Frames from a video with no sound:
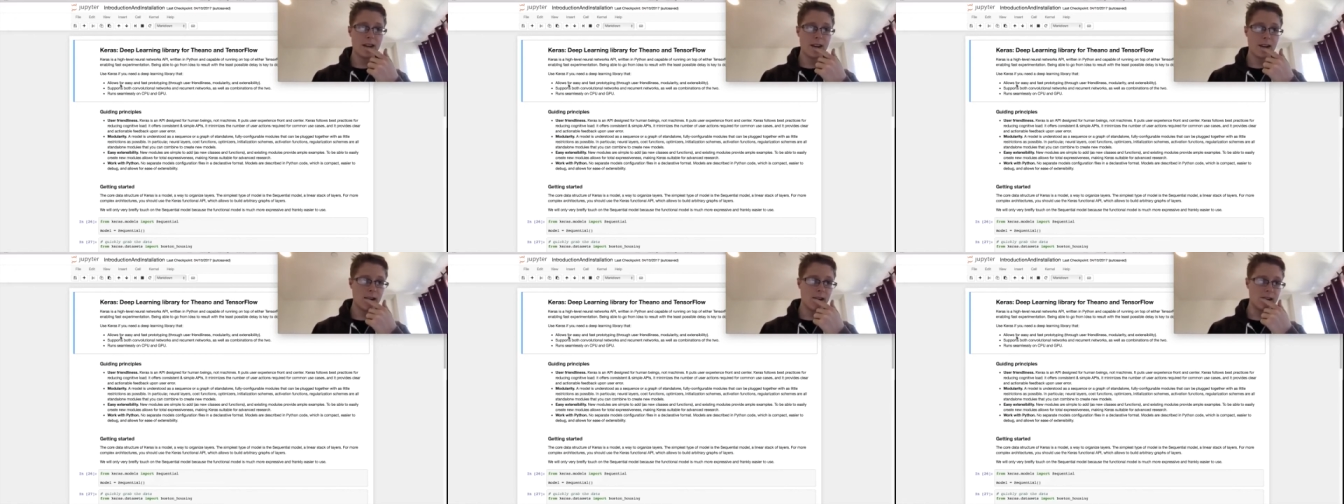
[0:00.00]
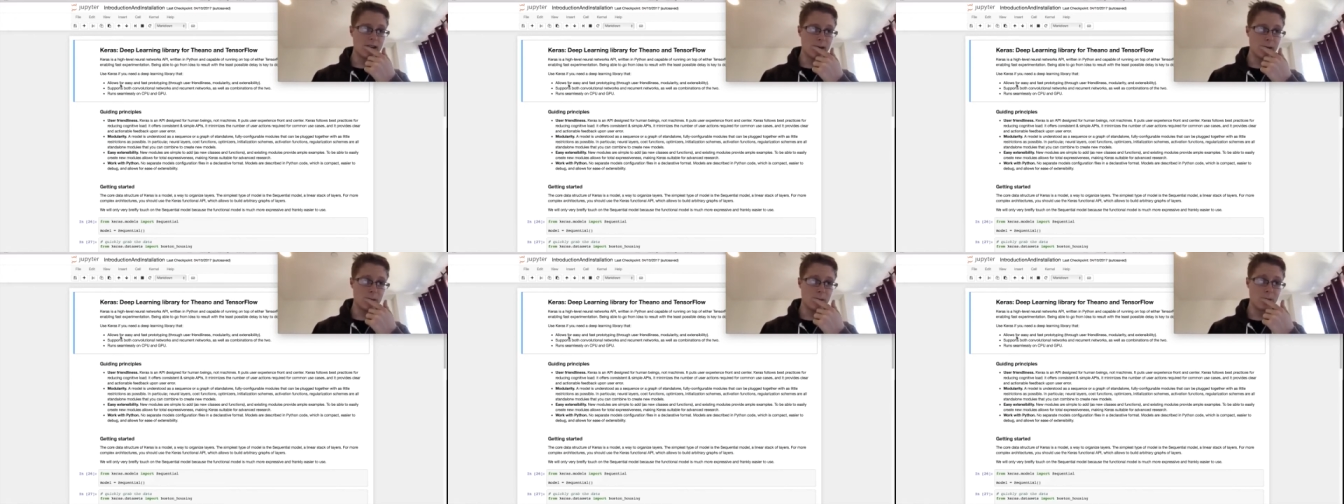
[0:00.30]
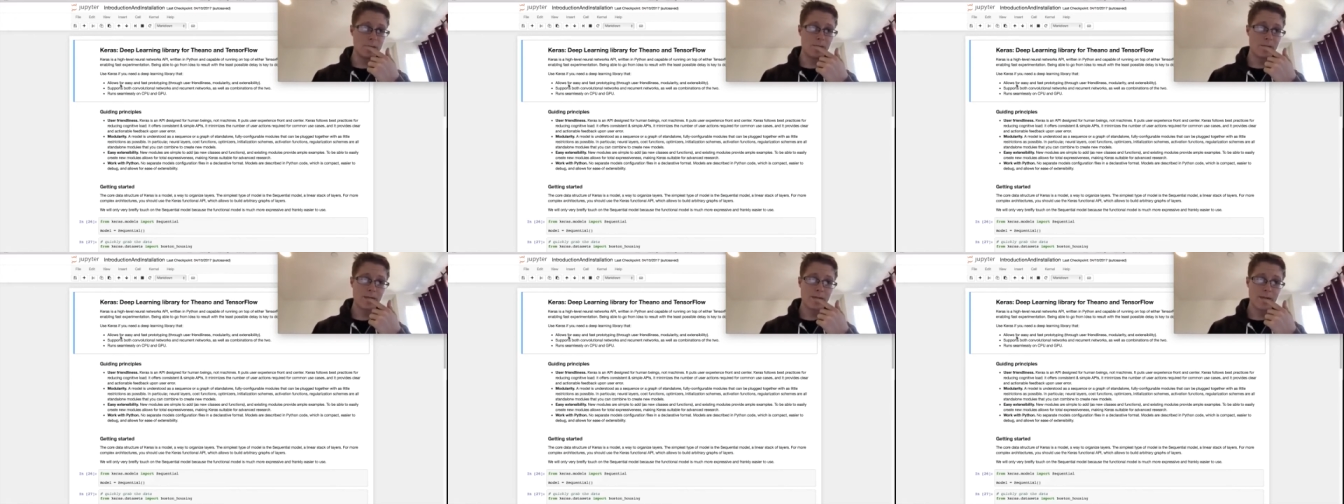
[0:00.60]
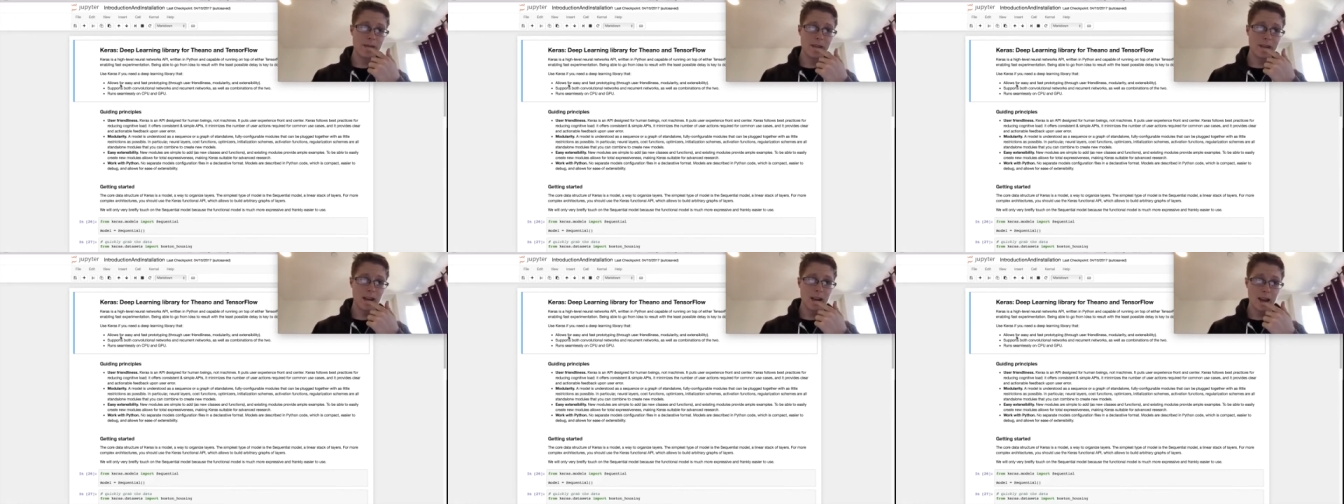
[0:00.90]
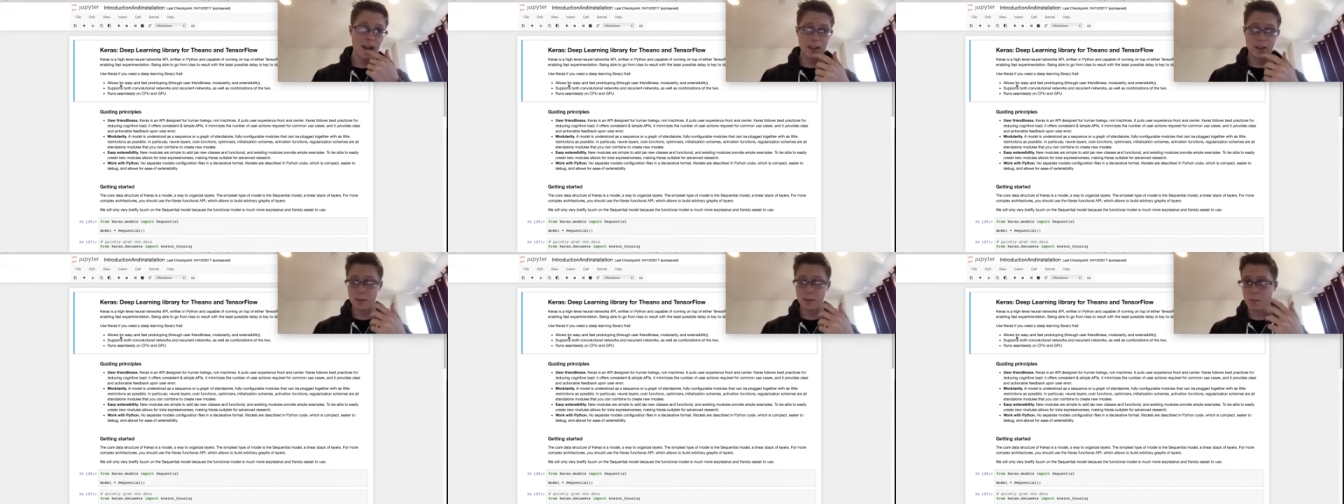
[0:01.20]
Um,
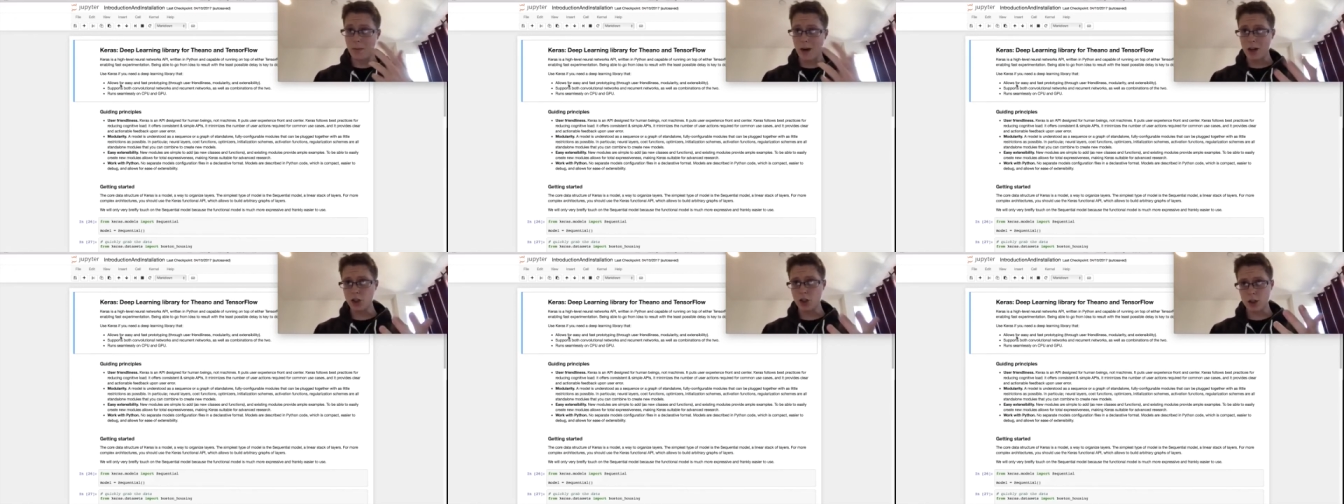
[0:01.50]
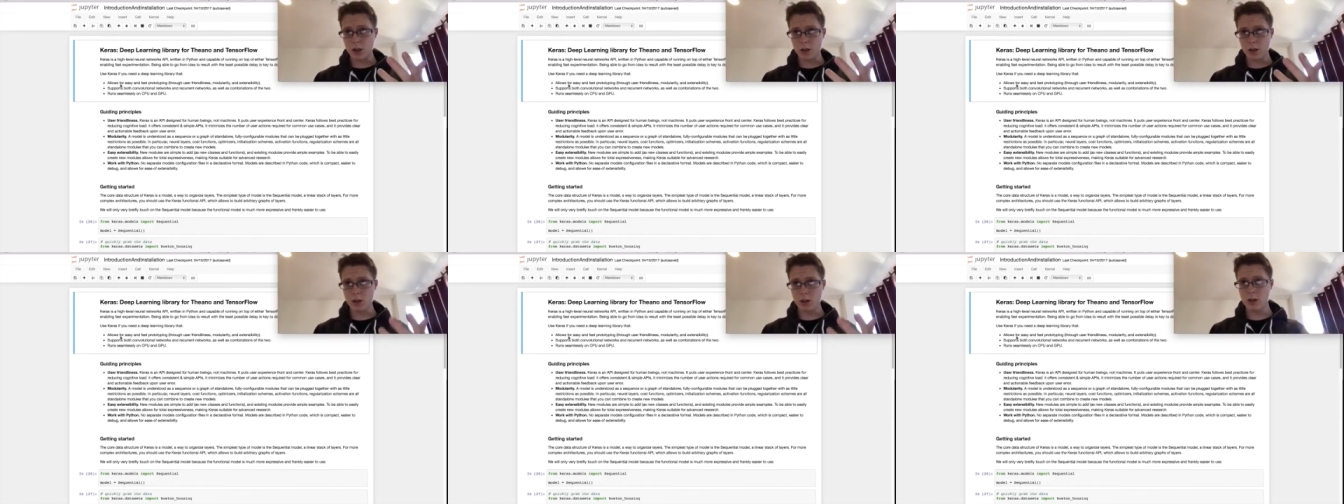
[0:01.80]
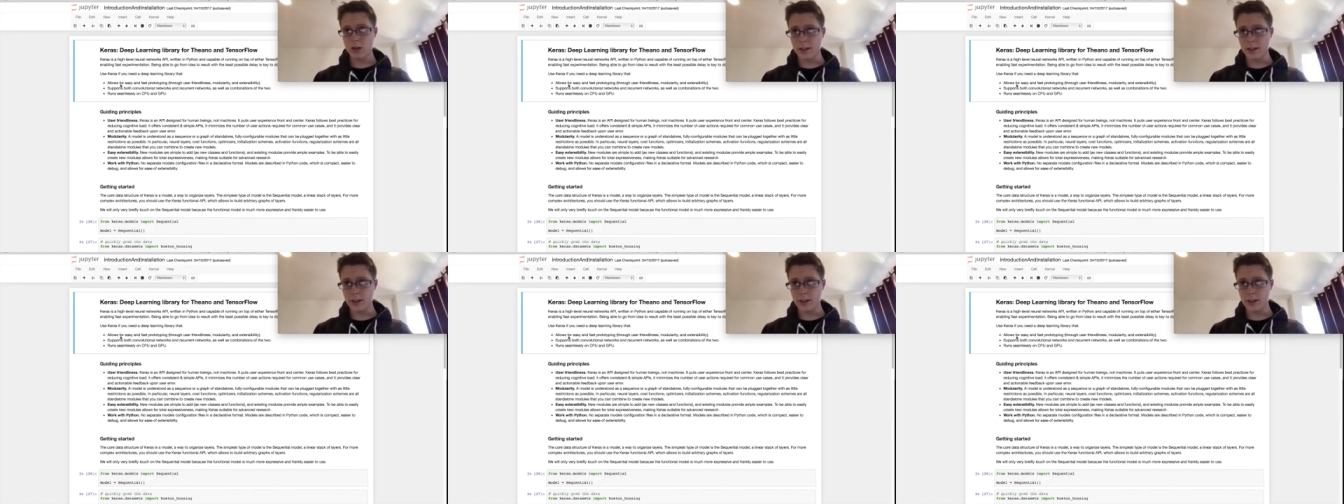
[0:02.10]
it's modular